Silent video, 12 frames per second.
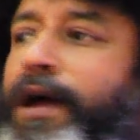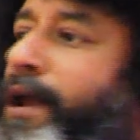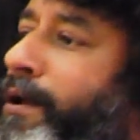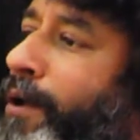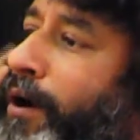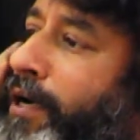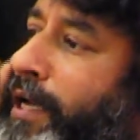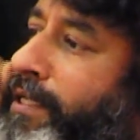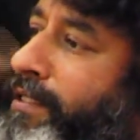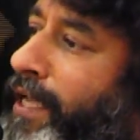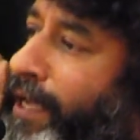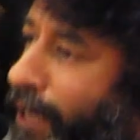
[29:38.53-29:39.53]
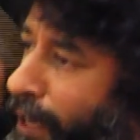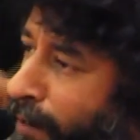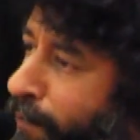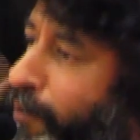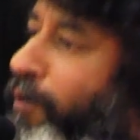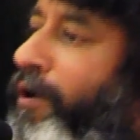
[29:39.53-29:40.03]
not a single
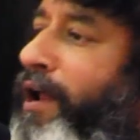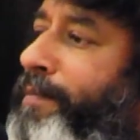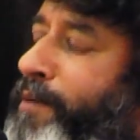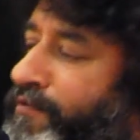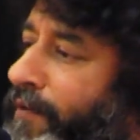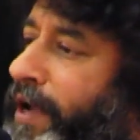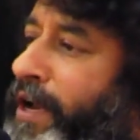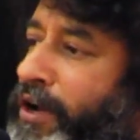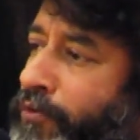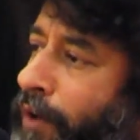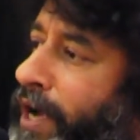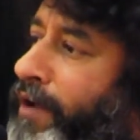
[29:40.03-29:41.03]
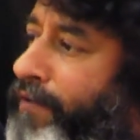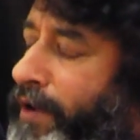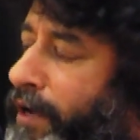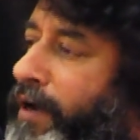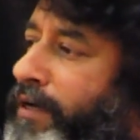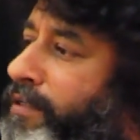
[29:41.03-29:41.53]
program of mine in 21
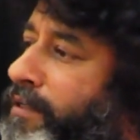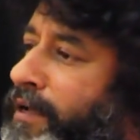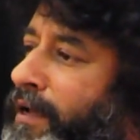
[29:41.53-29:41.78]
years